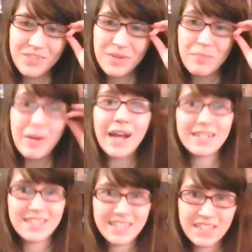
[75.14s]
doing
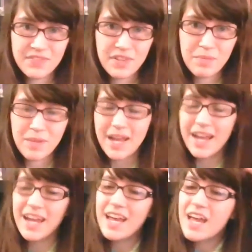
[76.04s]
practices for the
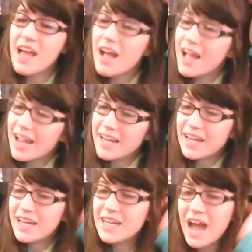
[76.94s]
play.
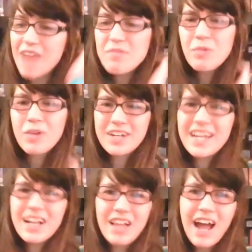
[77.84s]
And I've been
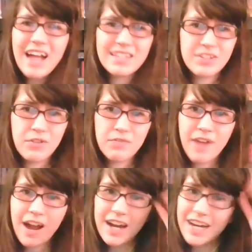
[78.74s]
working a lot so
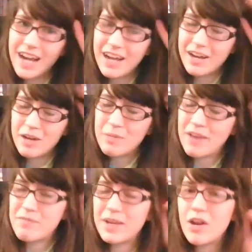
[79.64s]
far.
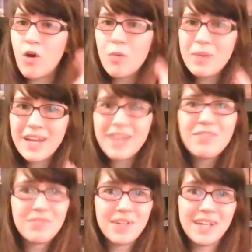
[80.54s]
I've been
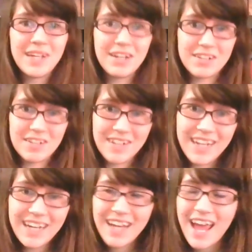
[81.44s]
opening really
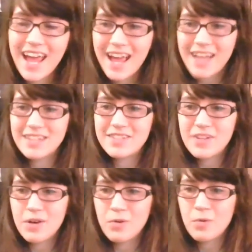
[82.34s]
early. And
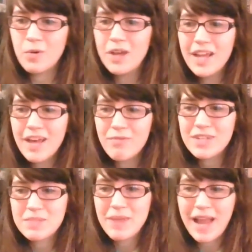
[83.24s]
so
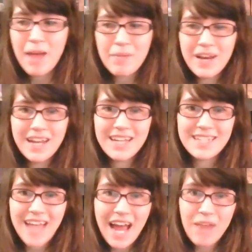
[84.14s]
what's been happening is
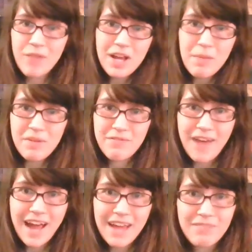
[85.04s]
I wake up at
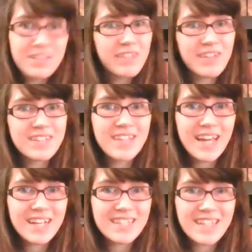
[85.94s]
5, leave at
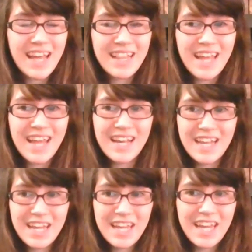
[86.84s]
6, and then
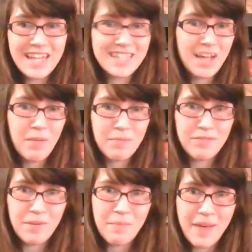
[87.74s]
he gets up
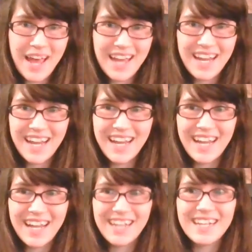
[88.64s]
from bed
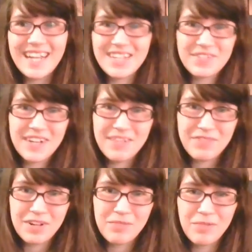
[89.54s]
and gets ready
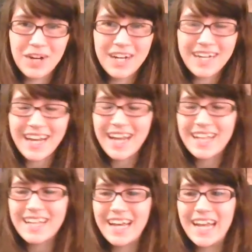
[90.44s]
for work.
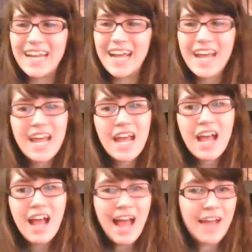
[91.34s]
And then
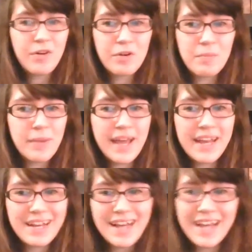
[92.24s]
I go to bed
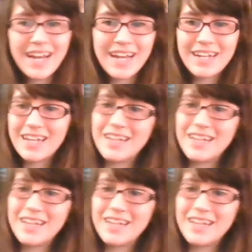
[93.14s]
at night and